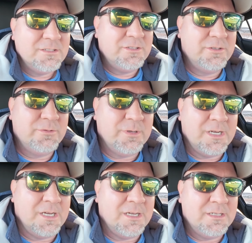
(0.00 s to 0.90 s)
to
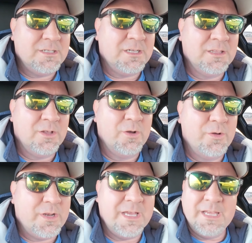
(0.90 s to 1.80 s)
uh,
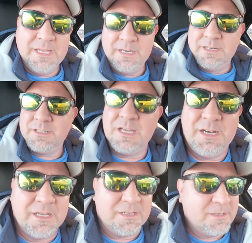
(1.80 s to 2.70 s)
unload and
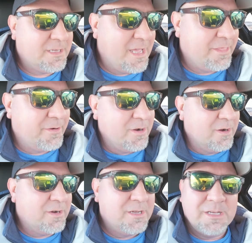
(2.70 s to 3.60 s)
kind of gather our